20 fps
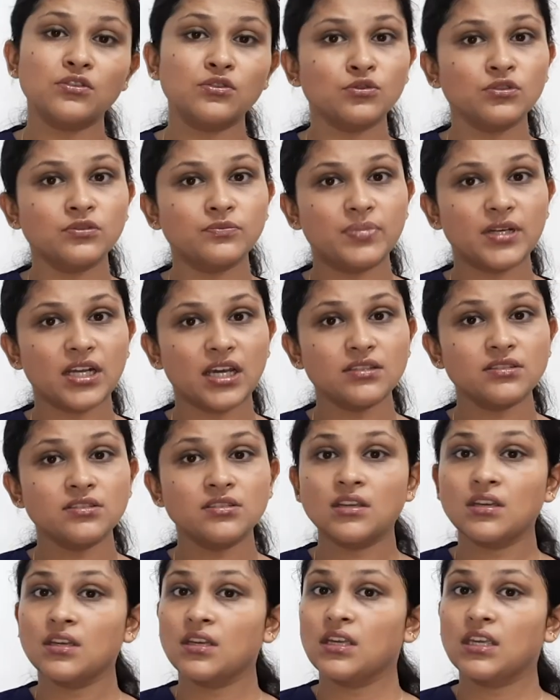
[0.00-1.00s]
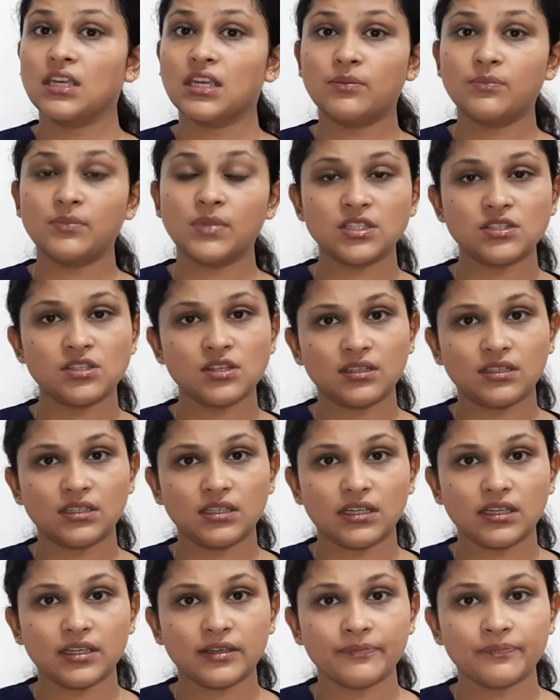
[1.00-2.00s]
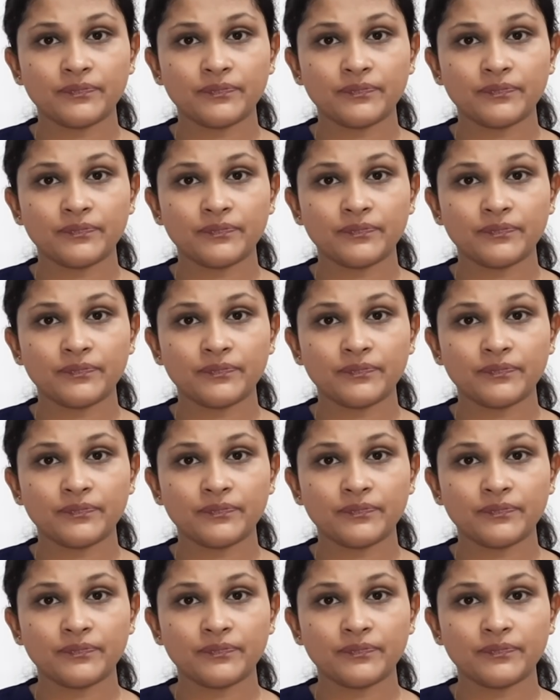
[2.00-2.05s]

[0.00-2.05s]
toothbrush immediately.